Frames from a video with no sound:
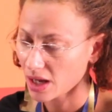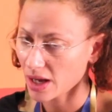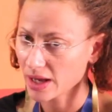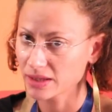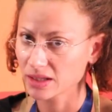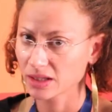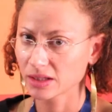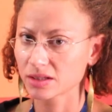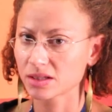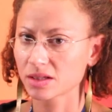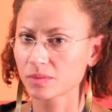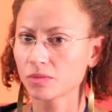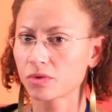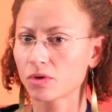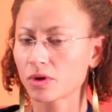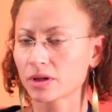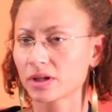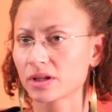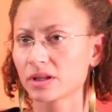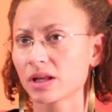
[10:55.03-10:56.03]
I think it's
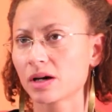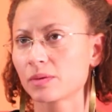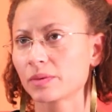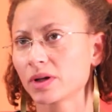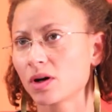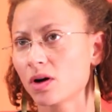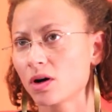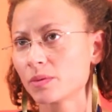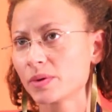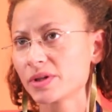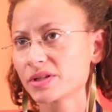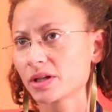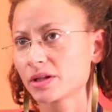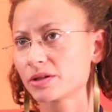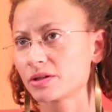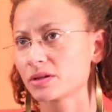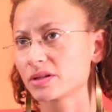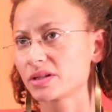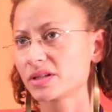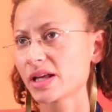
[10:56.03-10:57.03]
important that we always
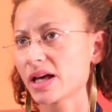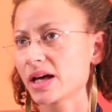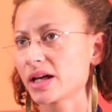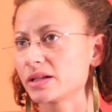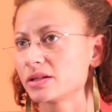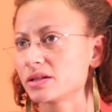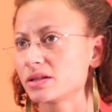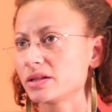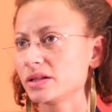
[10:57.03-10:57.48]
understand